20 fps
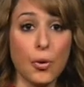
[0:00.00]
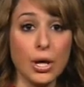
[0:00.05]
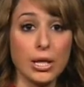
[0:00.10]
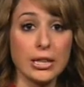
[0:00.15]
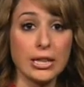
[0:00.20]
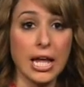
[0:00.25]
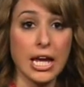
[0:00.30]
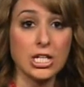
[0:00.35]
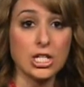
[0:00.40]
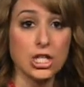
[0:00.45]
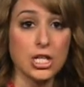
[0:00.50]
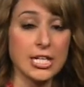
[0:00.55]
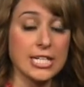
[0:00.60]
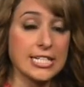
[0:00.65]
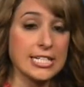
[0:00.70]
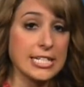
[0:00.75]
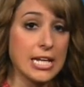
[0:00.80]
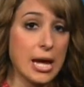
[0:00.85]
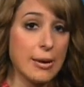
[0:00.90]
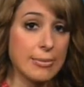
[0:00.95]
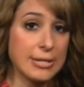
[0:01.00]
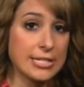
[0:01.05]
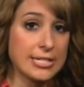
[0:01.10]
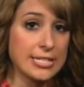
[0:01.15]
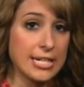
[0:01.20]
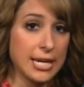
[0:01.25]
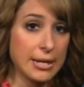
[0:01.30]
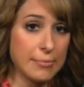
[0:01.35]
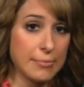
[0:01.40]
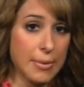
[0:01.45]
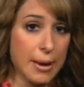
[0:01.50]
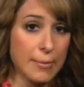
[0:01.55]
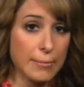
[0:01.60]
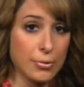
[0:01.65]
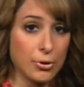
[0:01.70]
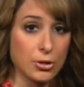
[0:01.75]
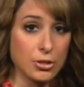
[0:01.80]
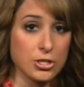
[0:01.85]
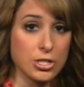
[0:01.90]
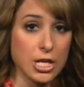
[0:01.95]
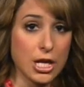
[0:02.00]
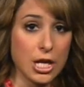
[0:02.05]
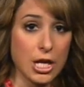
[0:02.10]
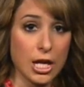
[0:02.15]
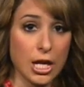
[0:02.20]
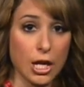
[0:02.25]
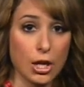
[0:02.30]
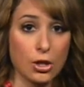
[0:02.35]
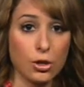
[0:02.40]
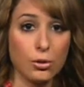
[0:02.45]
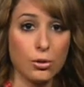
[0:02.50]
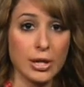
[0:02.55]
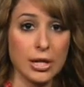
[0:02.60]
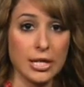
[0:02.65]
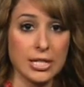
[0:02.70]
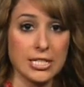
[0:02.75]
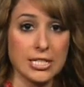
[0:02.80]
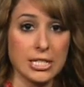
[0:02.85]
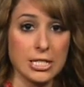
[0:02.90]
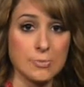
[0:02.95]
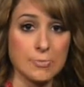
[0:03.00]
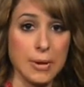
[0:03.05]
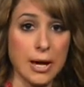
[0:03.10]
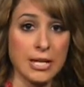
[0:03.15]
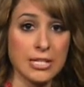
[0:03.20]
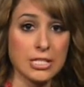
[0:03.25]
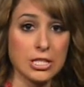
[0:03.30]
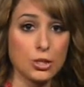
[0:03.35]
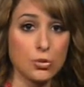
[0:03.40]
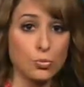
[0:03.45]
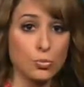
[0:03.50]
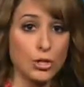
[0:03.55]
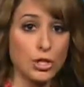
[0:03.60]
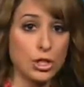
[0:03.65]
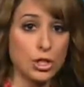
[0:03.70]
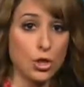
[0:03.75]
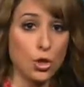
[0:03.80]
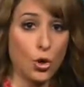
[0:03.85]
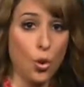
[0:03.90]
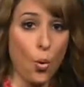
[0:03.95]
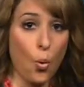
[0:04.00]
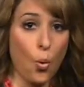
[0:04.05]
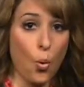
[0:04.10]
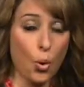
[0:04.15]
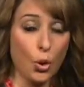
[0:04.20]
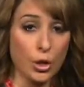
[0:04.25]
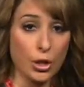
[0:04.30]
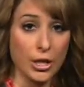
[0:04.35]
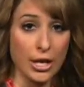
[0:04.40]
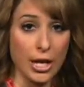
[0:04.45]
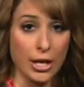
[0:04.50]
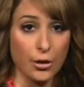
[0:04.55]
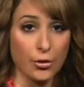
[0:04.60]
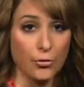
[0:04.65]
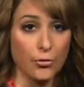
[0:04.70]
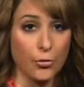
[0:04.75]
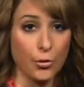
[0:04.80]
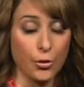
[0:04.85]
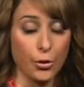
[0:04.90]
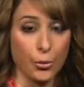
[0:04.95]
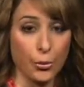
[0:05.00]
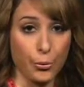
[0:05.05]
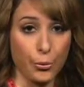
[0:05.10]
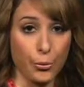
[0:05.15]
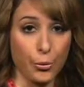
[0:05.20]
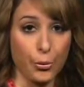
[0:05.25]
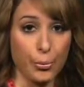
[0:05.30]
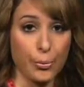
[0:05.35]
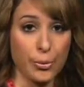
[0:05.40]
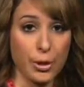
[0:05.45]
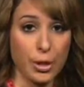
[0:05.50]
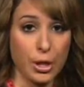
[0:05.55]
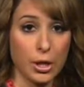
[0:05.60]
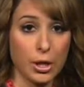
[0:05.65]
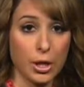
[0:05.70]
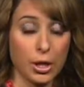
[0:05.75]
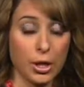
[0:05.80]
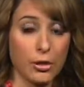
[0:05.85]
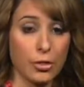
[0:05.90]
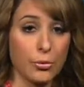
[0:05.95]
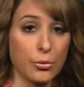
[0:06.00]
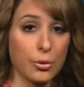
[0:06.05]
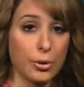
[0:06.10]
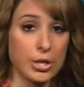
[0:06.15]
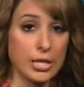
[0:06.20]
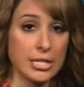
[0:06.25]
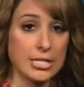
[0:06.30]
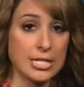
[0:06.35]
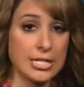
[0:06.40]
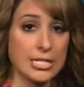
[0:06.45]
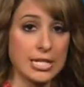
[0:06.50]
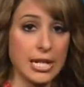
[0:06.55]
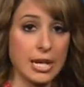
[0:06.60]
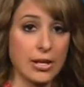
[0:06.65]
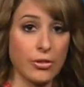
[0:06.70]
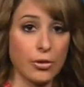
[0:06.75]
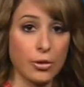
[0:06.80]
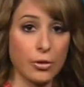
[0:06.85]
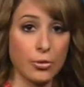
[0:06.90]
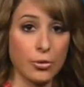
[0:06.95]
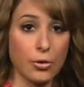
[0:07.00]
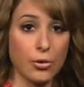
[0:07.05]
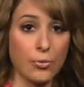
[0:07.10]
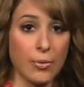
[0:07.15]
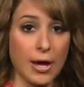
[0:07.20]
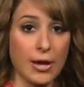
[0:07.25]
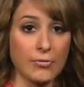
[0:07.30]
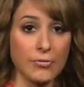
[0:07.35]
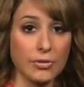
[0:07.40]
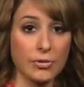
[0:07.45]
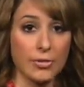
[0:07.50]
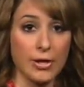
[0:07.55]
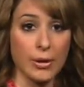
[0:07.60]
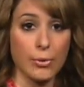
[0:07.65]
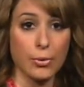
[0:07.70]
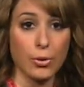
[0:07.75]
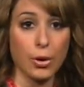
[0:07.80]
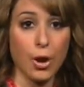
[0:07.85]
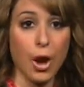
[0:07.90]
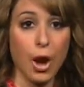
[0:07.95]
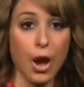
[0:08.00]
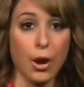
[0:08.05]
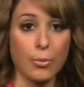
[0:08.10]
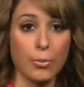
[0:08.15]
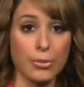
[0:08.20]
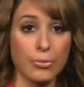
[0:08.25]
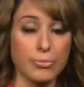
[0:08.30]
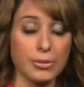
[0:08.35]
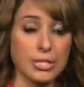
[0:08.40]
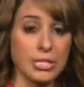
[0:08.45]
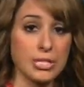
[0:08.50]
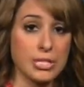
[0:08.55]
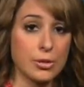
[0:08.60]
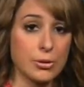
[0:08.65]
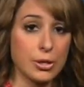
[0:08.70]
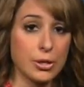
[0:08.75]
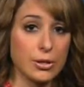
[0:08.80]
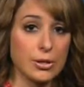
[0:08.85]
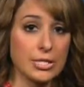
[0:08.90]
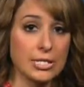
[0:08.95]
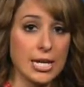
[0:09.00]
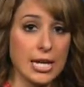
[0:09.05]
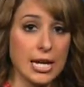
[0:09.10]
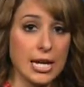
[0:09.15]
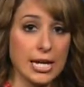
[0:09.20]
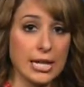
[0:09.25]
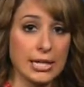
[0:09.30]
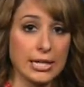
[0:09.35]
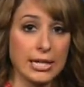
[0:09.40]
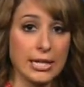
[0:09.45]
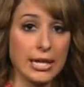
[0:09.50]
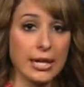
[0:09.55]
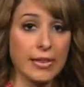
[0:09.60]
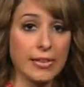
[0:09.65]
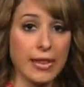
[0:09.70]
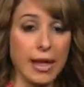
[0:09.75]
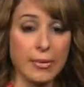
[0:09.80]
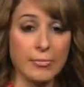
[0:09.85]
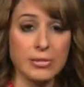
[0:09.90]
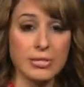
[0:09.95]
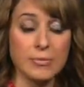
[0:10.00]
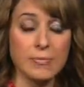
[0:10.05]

alleged Islamic State members, including a suspected regional coordinator for the group. Authorities detained the group after they were caught with materials linking them to